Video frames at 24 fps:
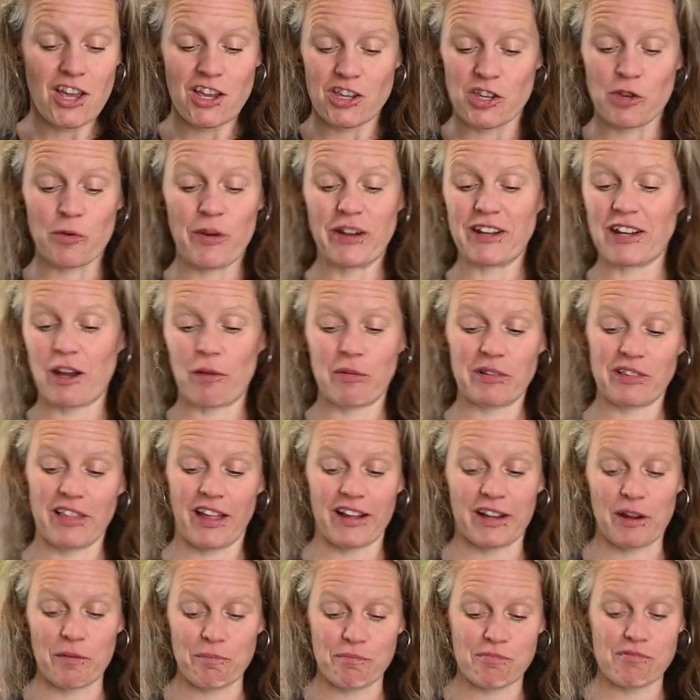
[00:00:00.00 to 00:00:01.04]
You end up with
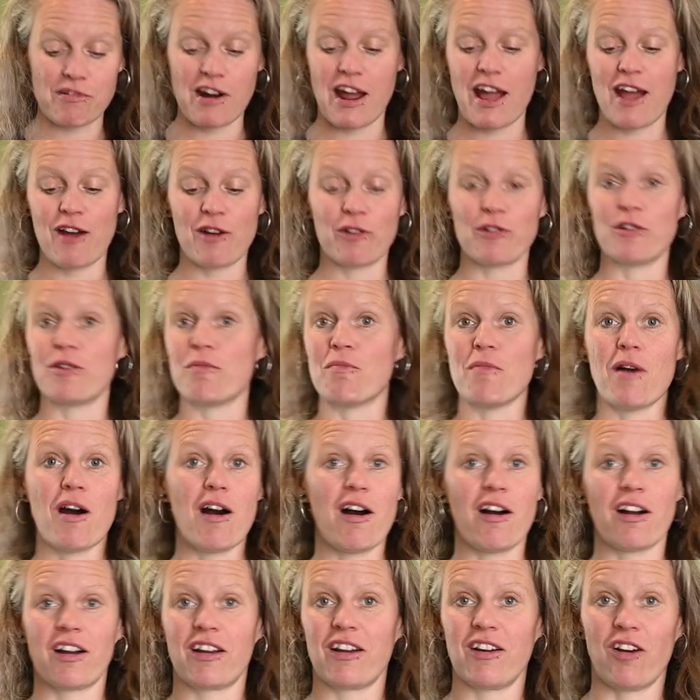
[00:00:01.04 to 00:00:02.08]
like a brown
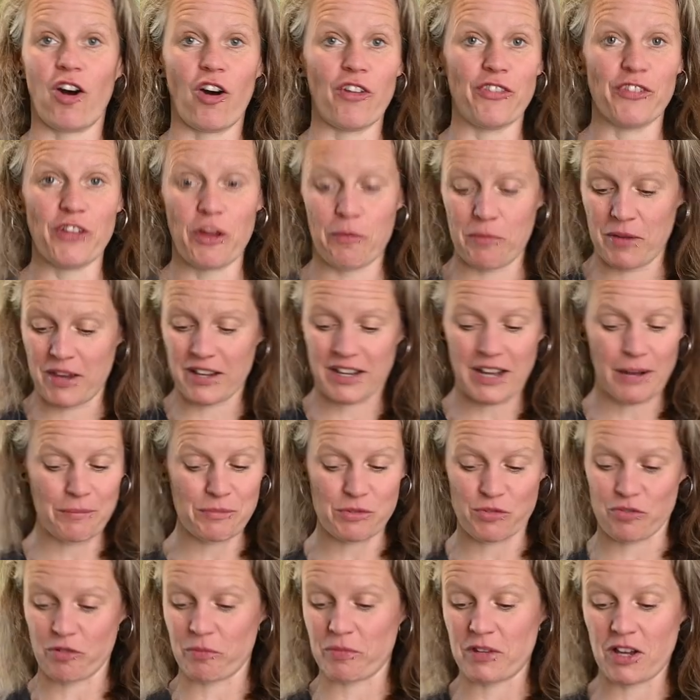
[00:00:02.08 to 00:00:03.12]
mark on them. It
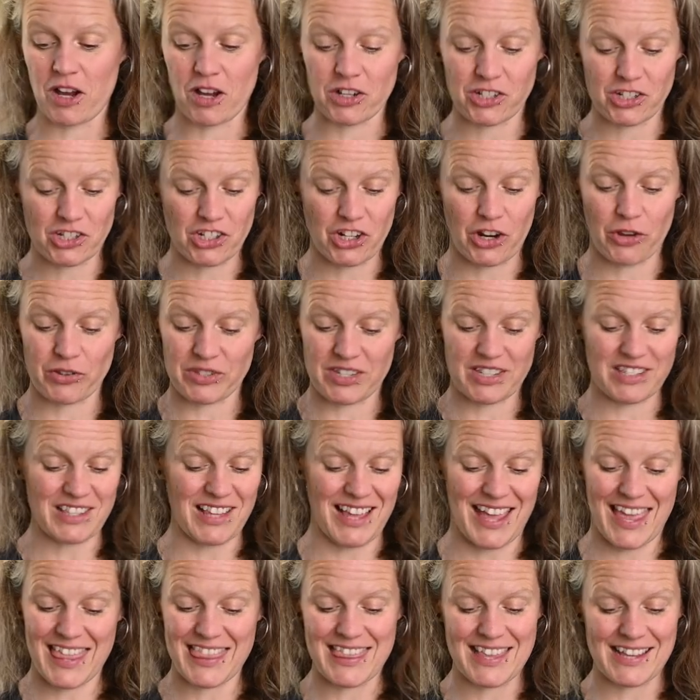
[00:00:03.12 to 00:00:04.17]
comes from the artichokes, it's
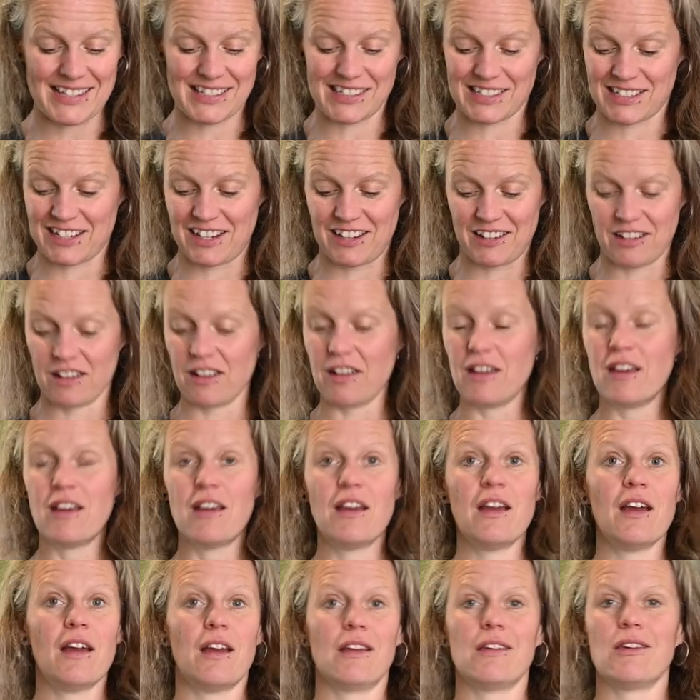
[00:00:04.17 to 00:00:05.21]
like in their skin.
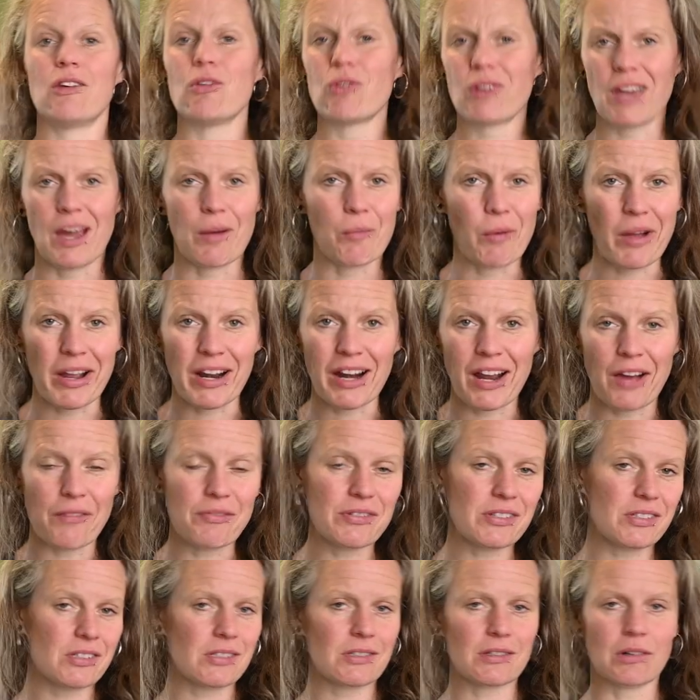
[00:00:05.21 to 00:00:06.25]
You can wear
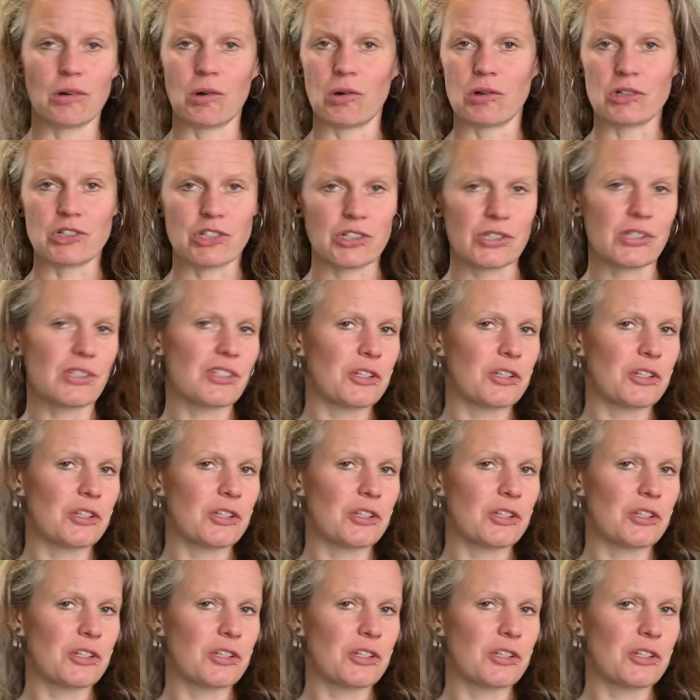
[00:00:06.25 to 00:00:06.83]
gloves or just